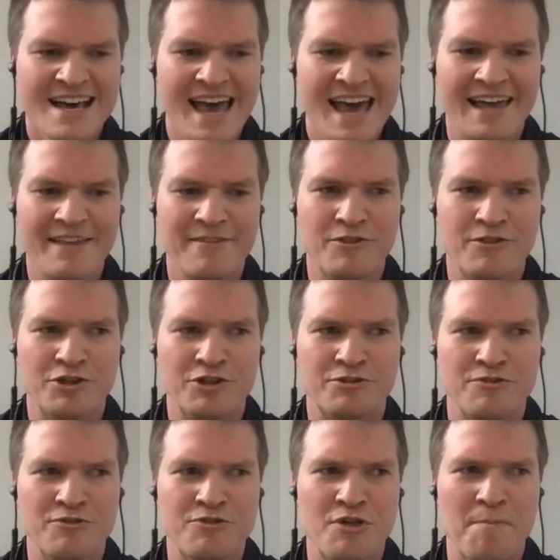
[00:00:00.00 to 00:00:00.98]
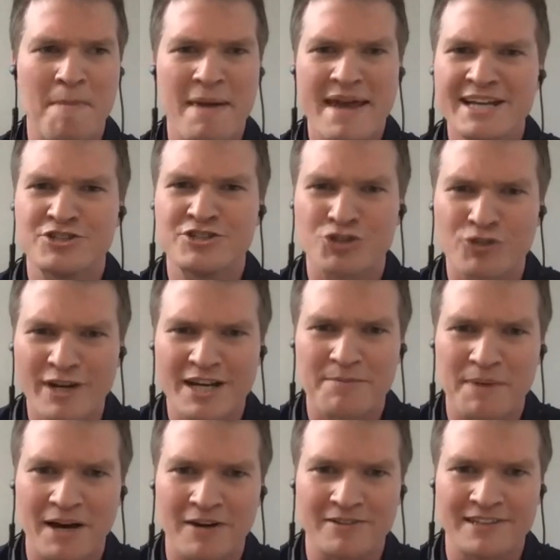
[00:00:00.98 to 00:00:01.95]
And the the main trick
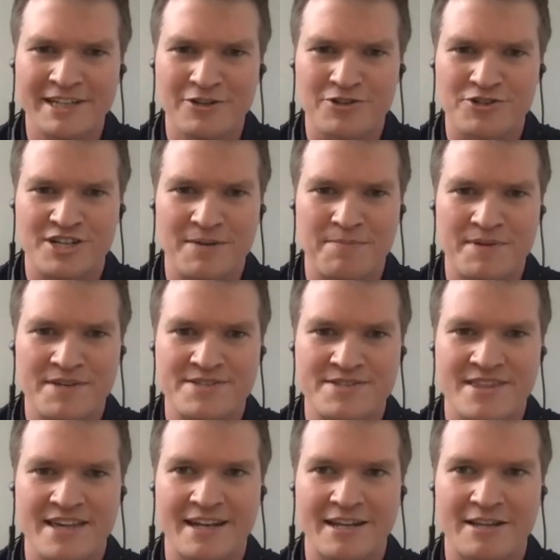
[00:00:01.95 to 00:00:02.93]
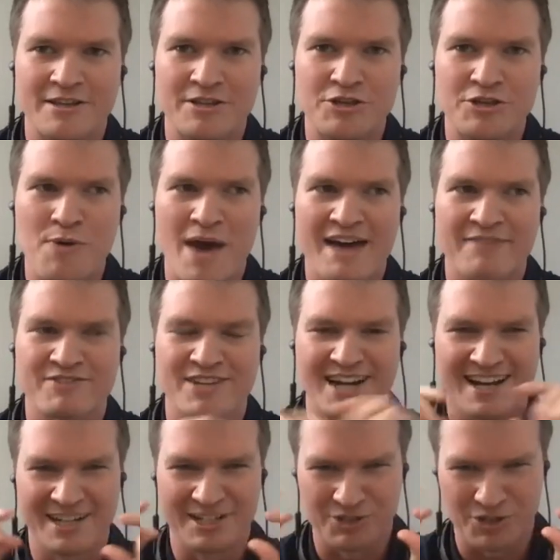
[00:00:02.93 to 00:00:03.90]
about leadership is that you have to
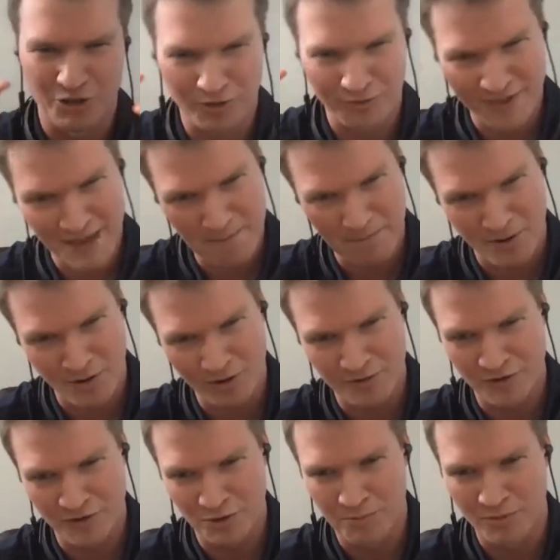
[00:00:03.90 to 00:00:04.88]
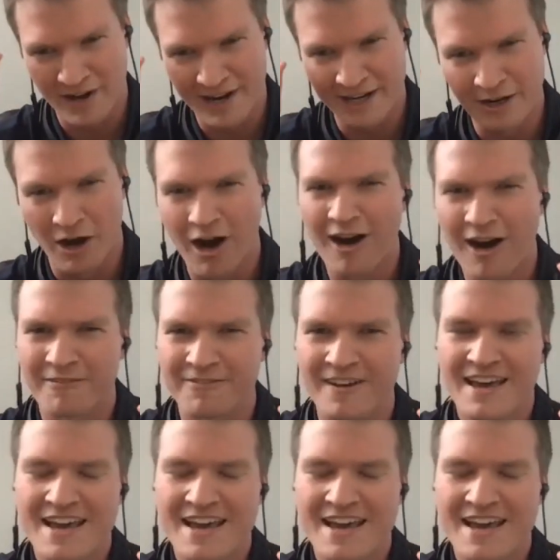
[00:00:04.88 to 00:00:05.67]
kind of turn that part of your brain off